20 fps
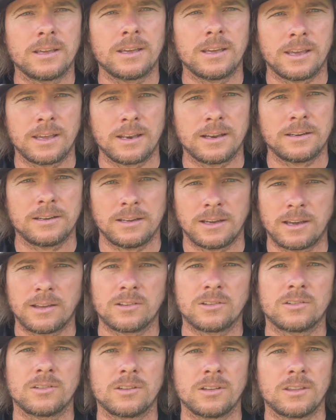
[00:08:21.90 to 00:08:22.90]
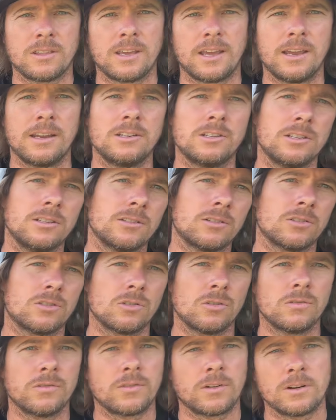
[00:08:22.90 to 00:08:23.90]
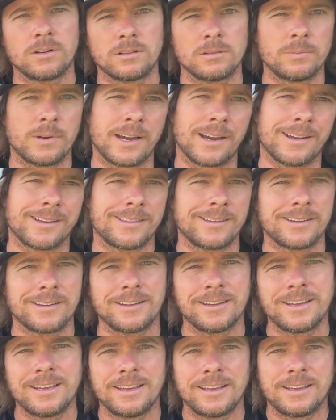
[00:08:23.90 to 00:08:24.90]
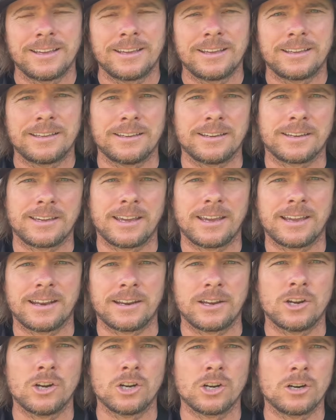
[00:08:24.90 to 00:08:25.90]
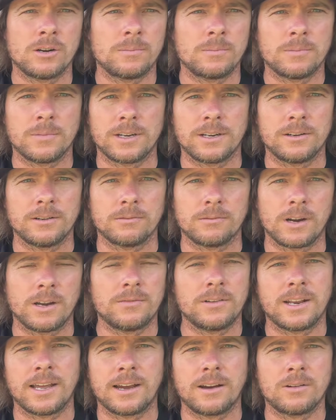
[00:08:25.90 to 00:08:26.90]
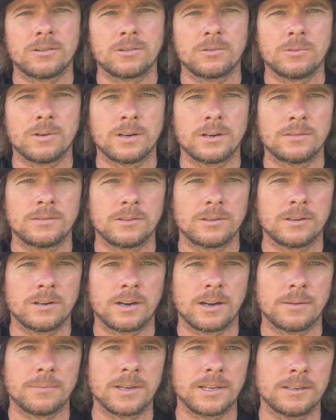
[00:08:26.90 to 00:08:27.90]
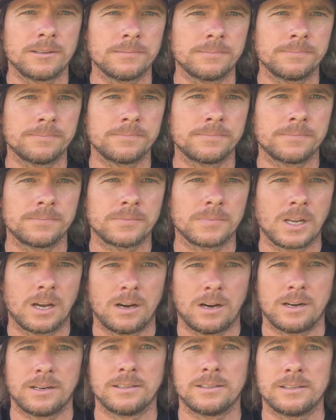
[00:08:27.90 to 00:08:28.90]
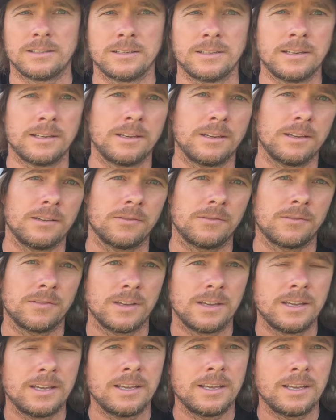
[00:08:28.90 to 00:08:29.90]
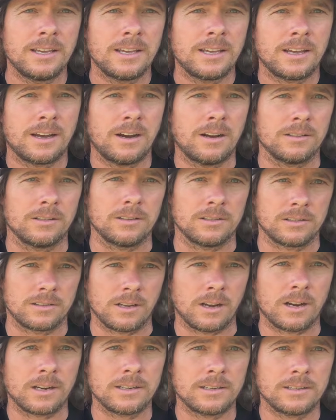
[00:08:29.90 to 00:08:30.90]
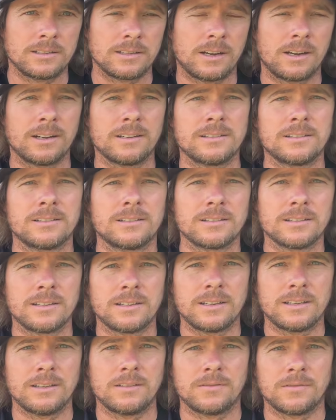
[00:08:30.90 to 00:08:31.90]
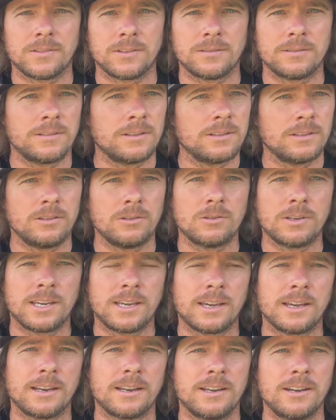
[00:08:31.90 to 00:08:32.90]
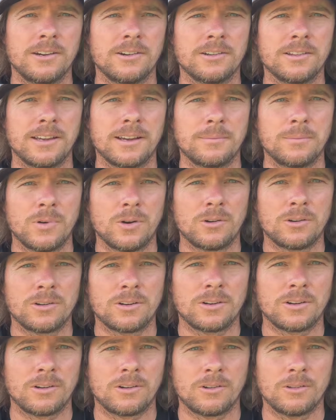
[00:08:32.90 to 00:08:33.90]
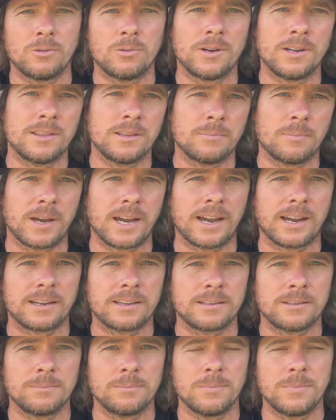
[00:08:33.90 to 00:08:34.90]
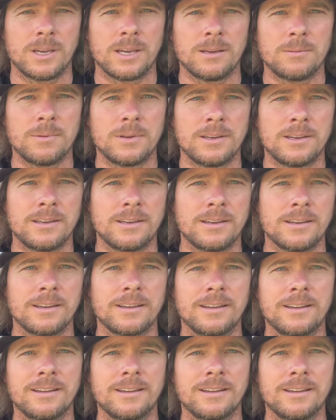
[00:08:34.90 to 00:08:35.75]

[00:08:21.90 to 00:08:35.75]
And yes, the engines are so far in the back that you can't hear them when you're revving out or whatever. I mean, honestly, if on the stock exhaust, if you can't hear that motor all the way in the back, maybe